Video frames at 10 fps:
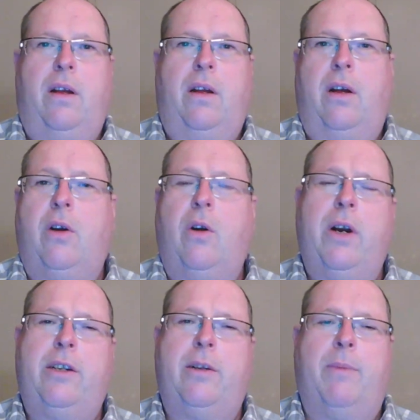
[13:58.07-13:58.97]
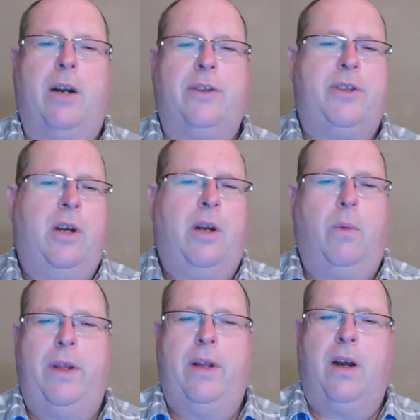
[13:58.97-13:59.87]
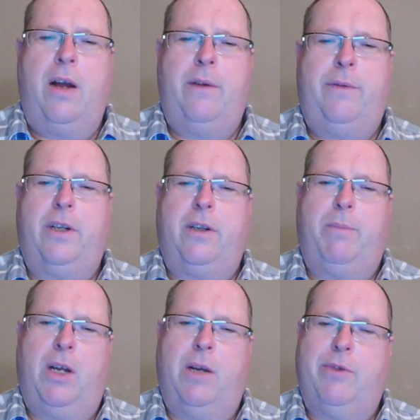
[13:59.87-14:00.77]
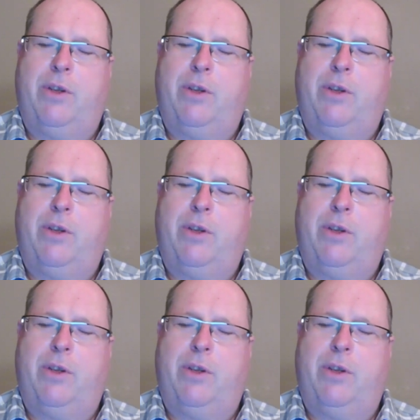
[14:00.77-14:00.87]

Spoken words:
According to Marx, when the conflict becomes